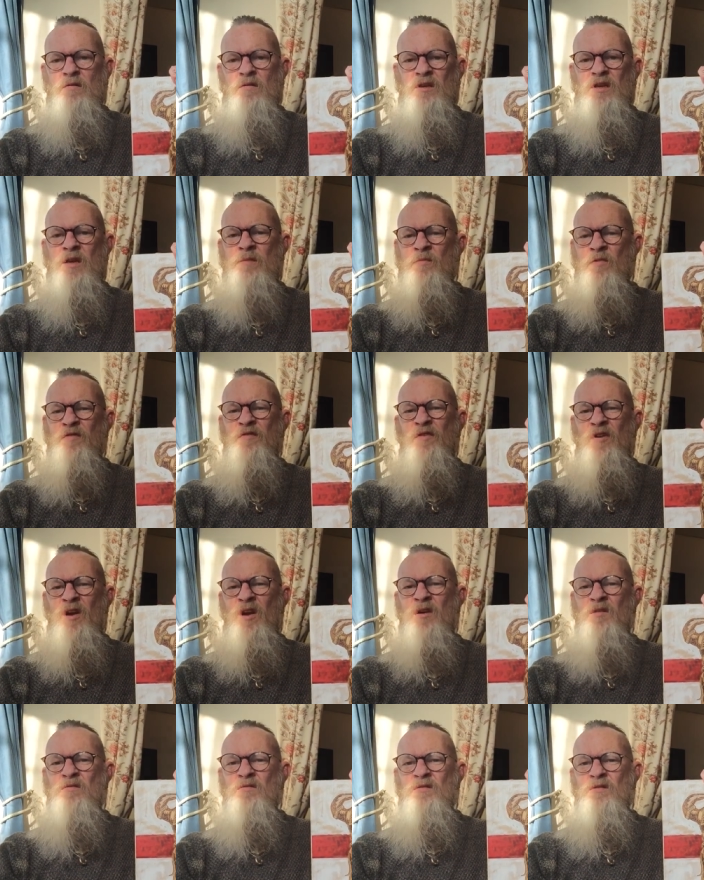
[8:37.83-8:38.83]
Give him a
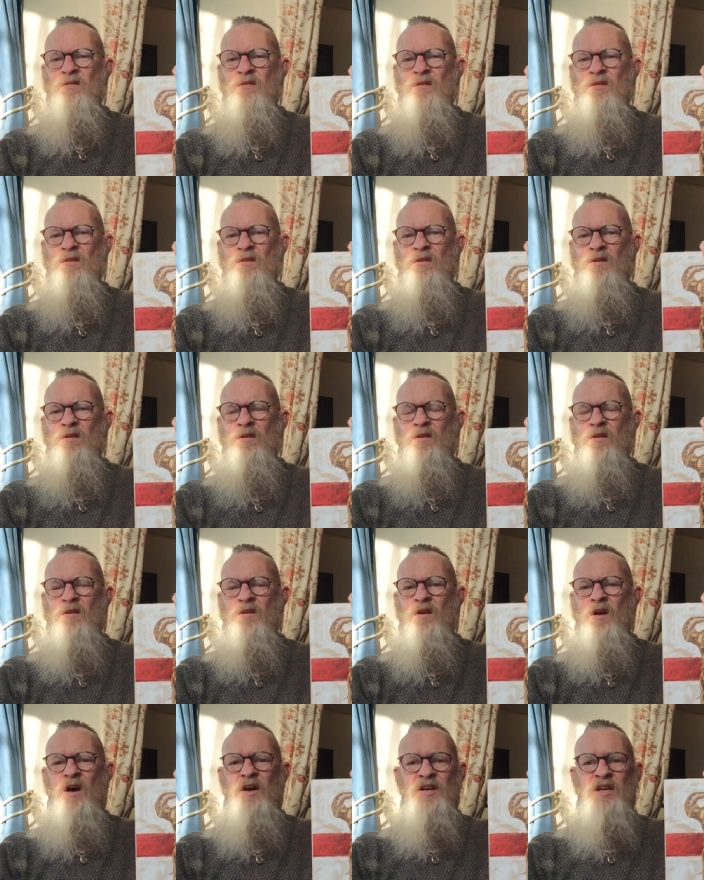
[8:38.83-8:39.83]
follow.
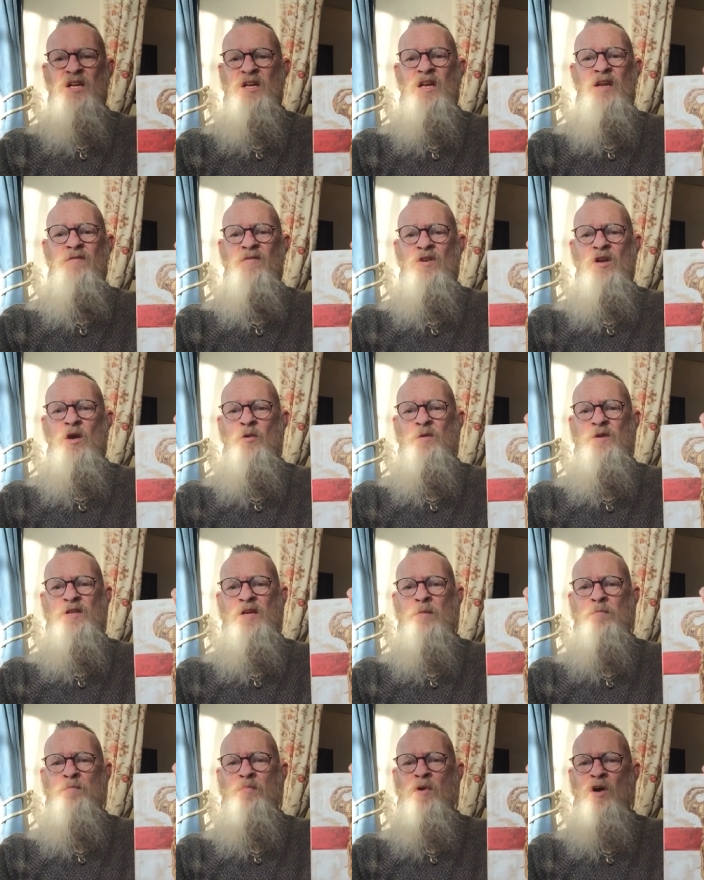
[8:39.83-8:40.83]
I didn't even know he'd
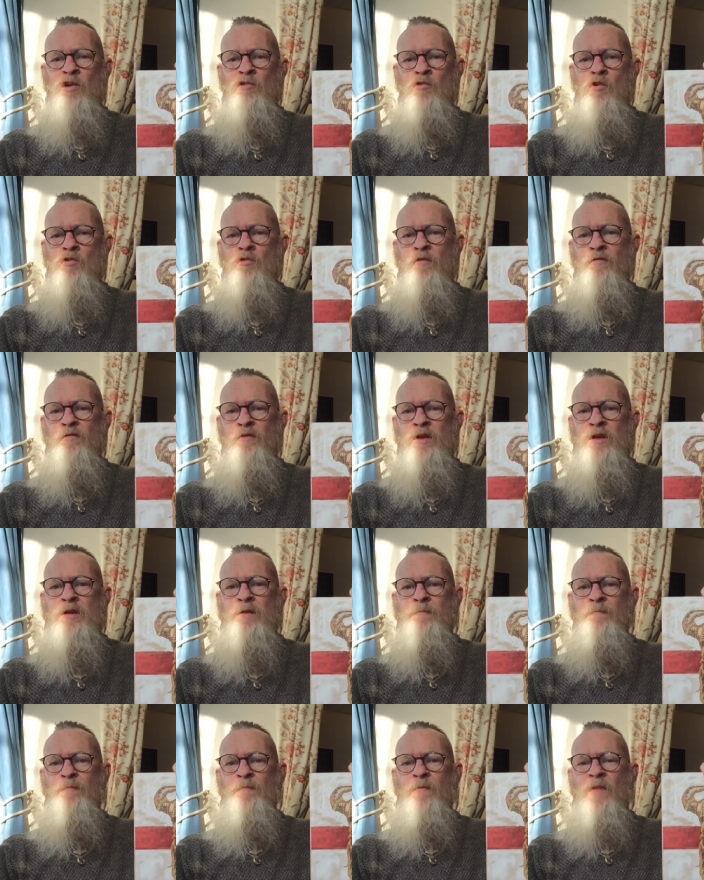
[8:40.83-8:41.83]
done
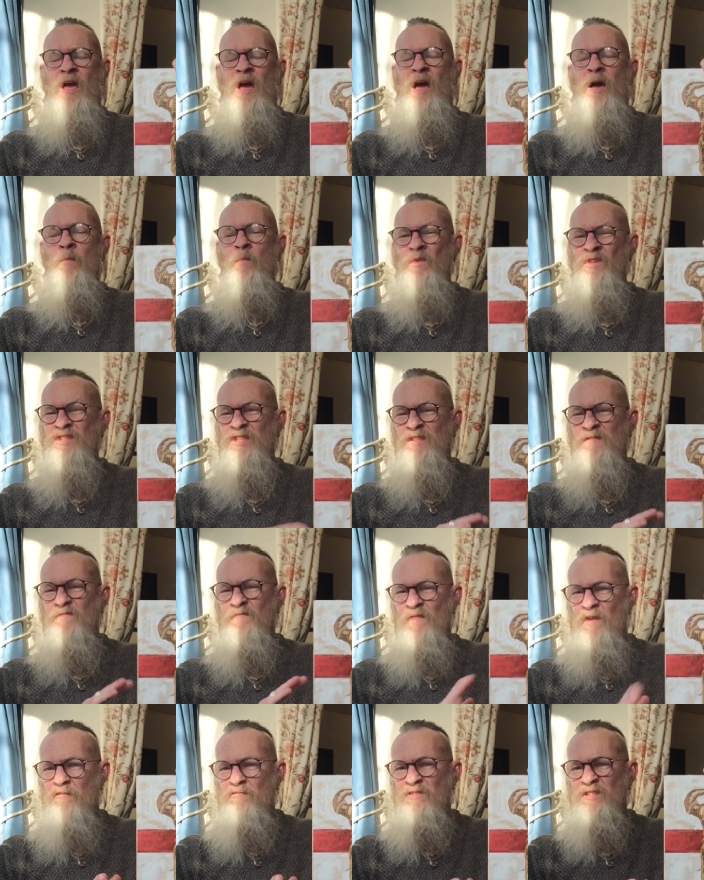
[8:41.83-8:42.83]
pyrography, which is
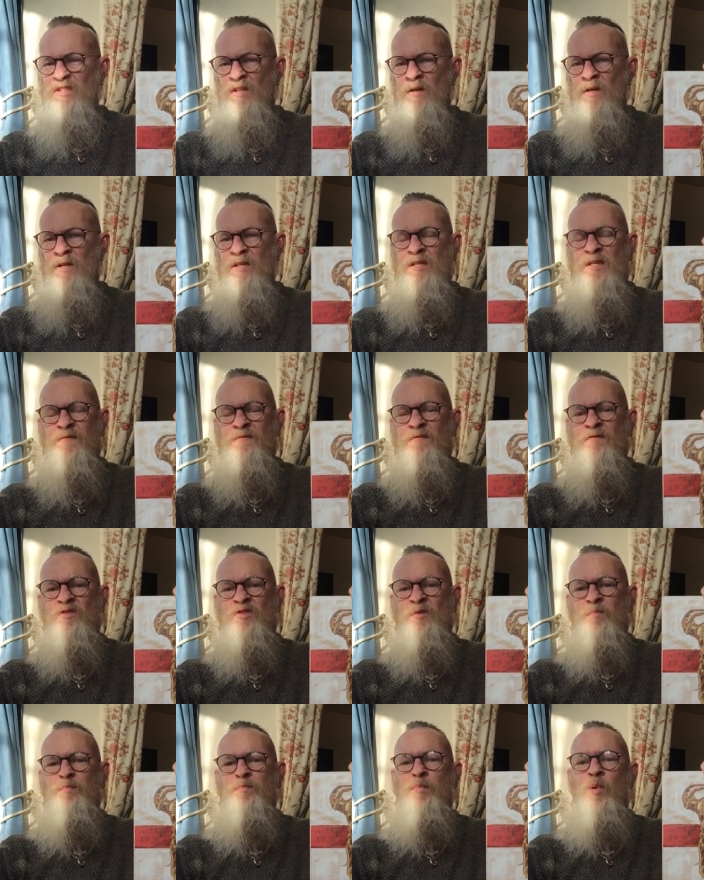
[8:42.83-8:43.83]
very slightly
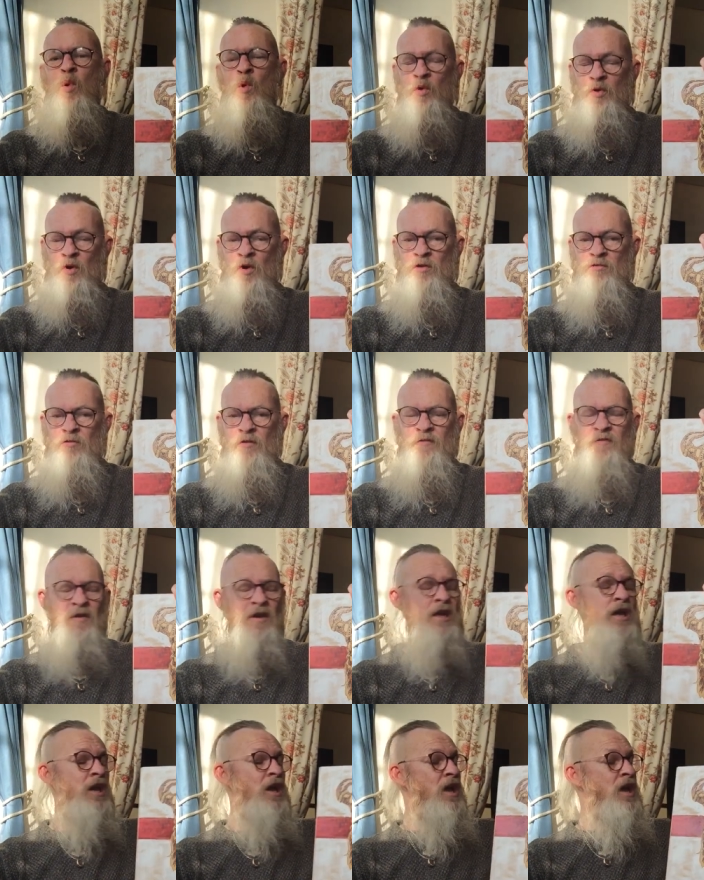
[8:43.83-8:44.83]
different to
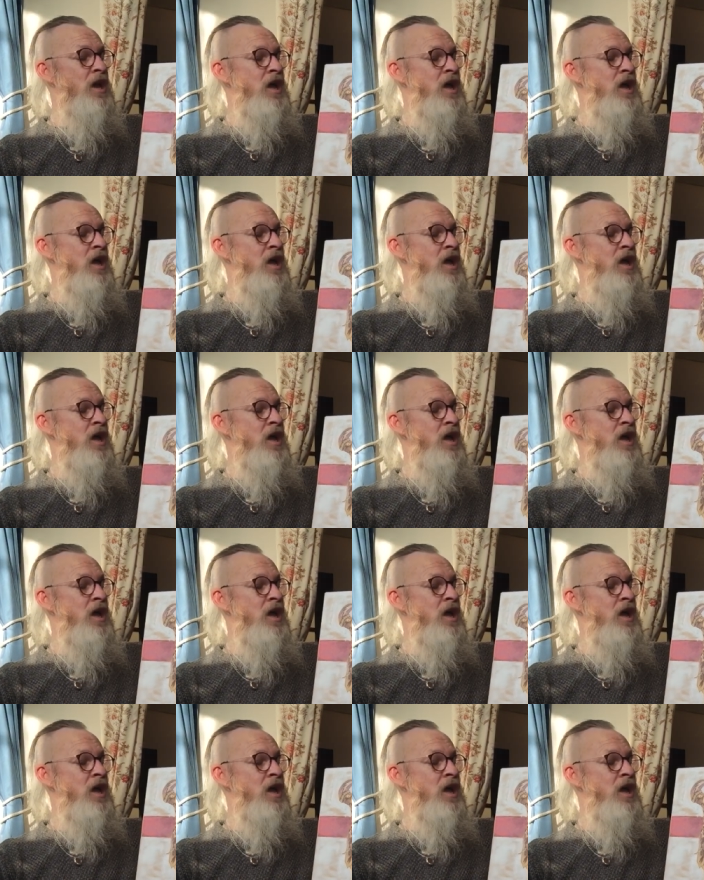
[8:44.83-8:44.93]
pornography,